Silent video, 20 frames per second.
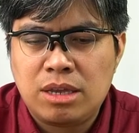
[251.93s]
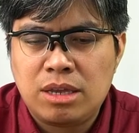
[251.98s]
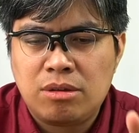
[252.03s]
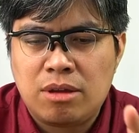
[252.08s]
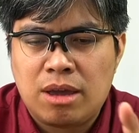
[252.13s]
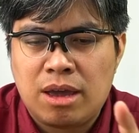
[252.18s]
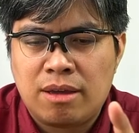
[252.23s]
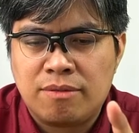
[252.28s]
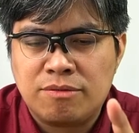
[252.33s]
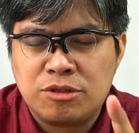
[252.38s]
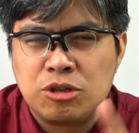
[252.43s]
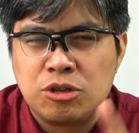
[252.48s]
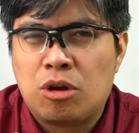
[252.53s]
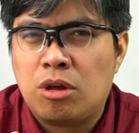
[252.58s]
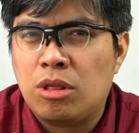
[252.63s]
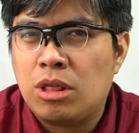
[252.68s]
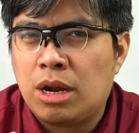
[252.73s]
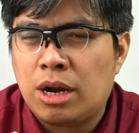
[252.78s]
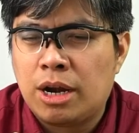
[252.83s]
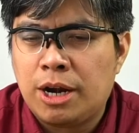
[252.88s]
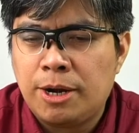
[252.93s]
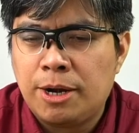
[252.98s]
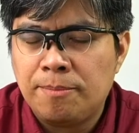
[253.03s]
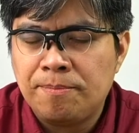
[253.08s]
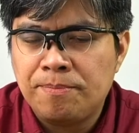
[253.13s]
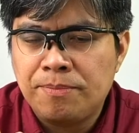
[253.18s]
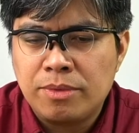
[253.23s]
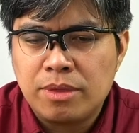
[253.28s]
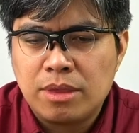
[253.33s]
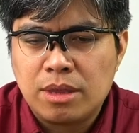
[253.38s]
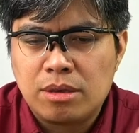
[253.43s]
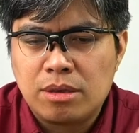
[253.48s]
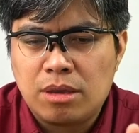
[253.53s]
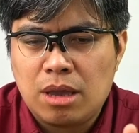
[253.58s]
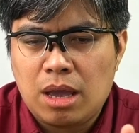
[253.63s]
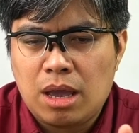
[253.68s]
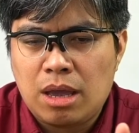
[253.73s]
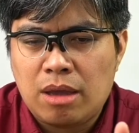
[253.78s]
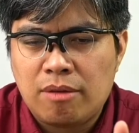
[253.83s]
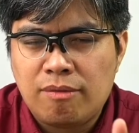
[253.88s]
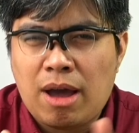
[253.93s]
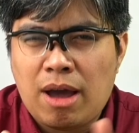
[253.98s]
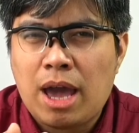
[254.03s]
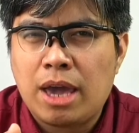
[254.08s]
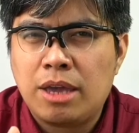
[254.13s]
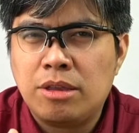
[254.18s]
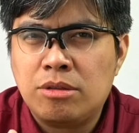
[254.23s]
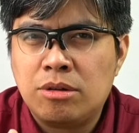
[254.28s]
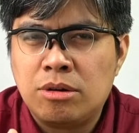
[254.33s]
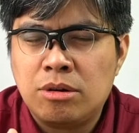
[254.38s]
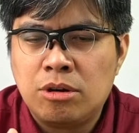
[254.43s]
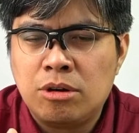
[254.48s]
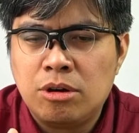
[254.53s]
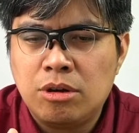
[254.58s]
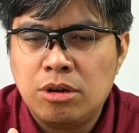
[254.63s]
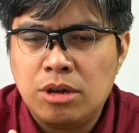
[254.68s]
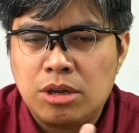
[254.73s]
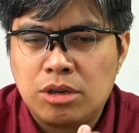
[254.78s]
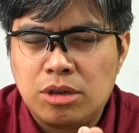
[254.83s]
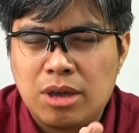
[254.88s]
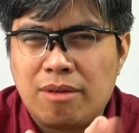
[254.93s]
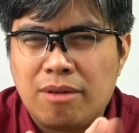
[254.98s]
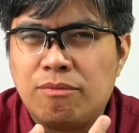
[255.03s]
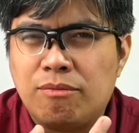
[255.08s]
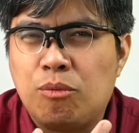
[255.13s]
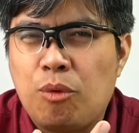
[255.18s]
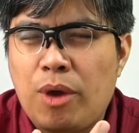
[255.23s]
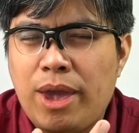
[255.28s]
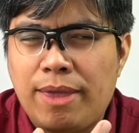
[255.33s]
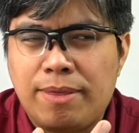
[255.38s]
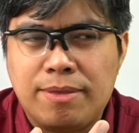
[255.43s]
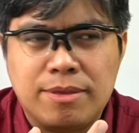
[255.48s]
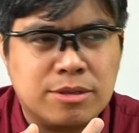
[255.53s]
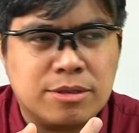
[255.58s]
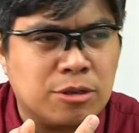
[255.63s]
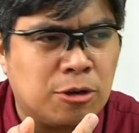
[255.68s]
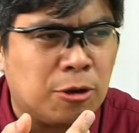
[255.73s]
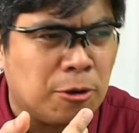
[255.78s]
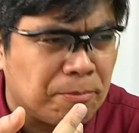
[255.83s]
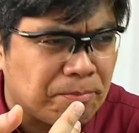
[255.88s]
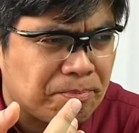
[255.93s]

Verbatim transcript: You have solar, you have hydro, you have wind. So